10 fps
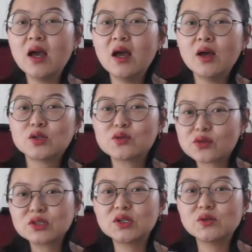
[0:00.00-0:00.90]
So
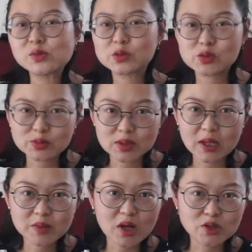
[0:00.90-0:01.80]
first of all,
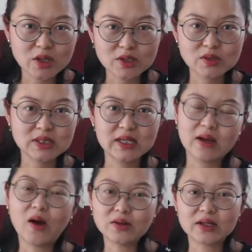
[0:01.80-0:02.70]
I'm not trying to say that
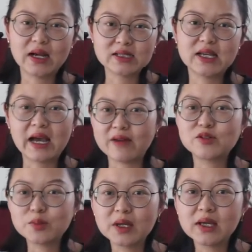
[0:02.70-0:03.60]
all the guys have to
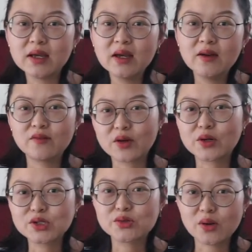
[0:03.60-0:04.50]
be very
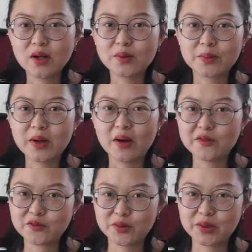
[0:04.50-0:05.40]
strong or
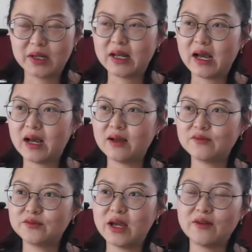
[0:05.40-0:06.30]
powerful and have
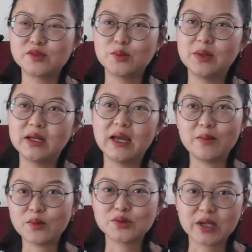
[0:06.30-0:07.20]
to be
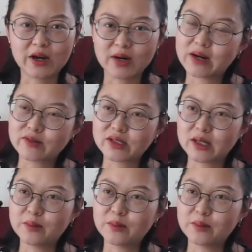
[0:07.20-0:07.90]
able to carry everything.